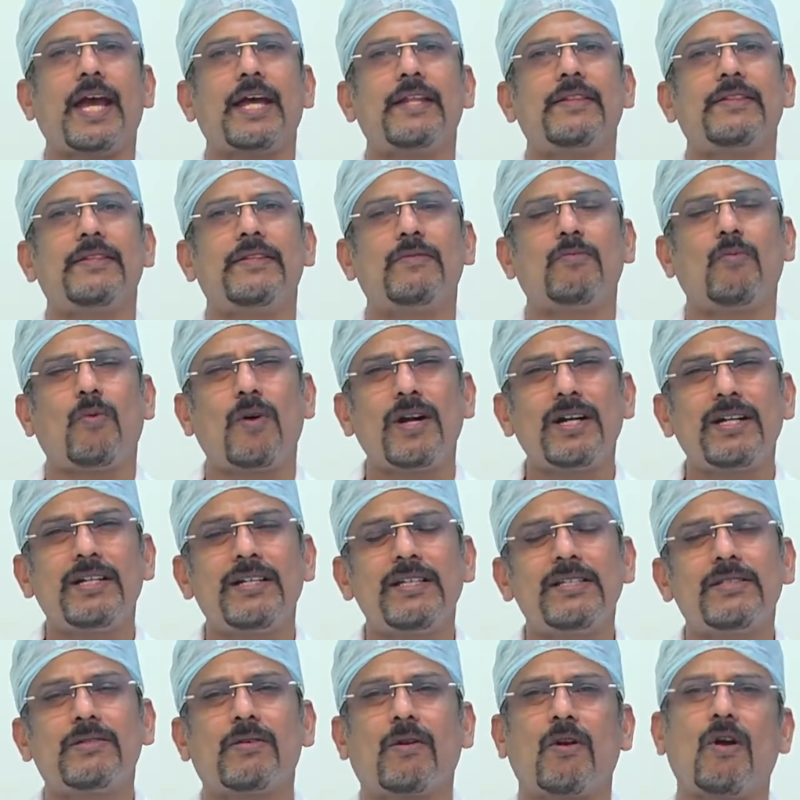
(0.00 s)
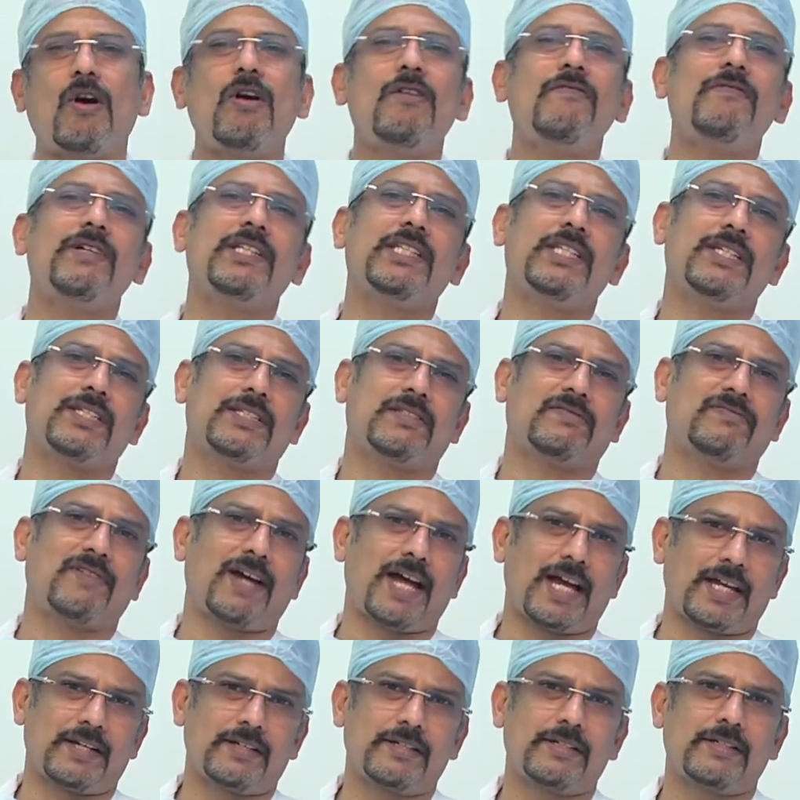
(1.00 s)
And what is wrong with this
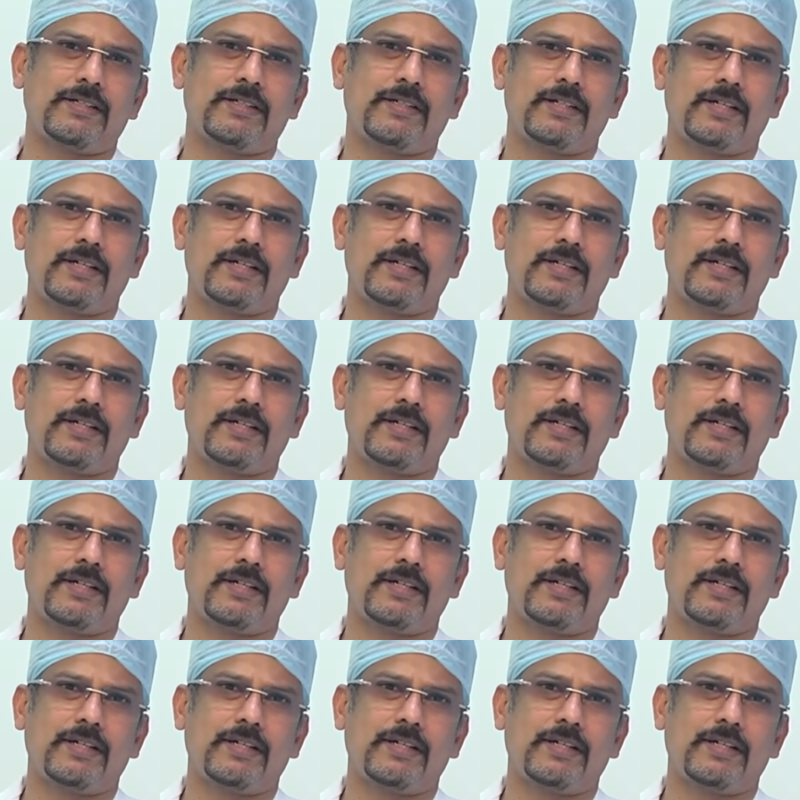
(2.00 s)
fat?